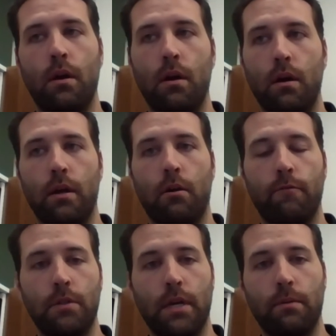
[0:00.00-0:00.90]
And
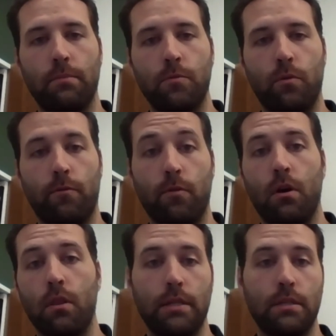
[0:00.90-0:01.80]
oftentimes with
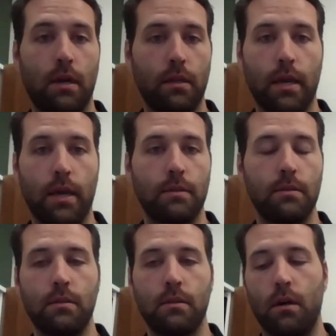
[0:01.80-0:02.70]
fraud, that's not the
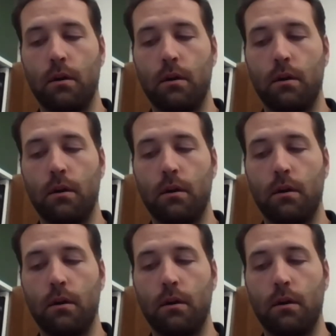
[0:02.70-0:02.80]
case.